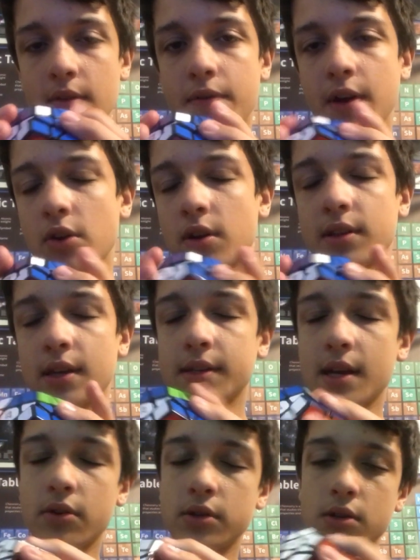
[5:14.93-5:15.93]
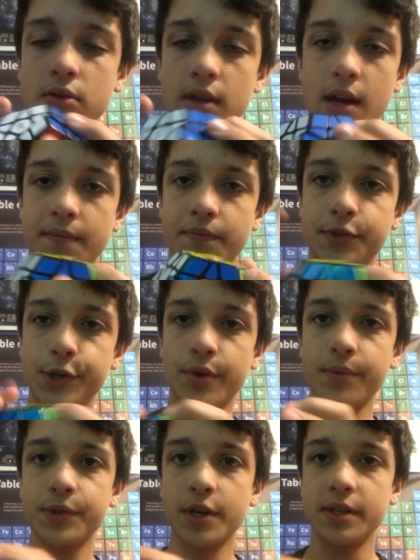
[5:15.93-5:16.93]
figuring things out to do that,
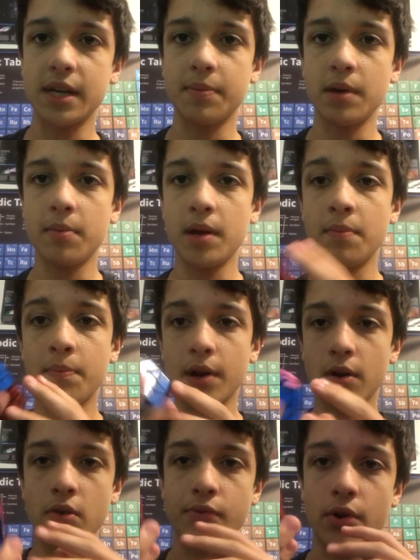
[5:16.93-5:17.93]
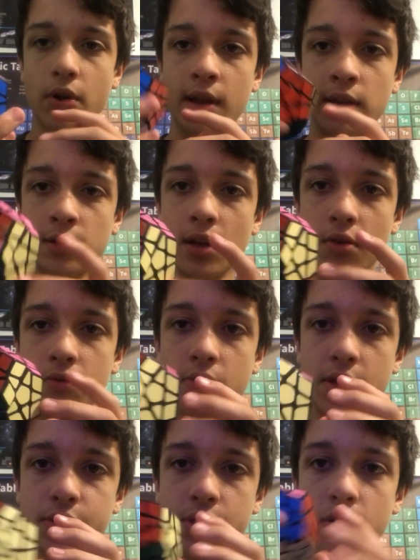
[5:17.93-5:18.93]
so it's going to take me a bit, but overall I love
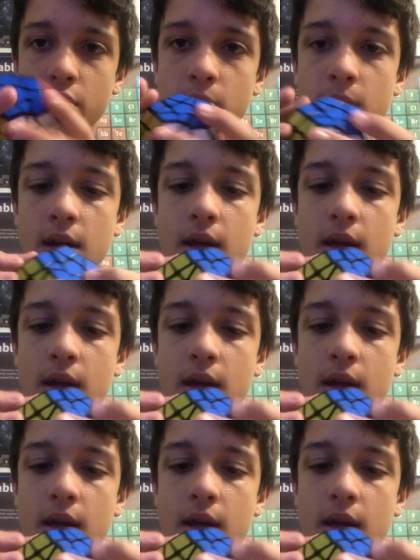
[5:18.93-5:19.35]
this cube.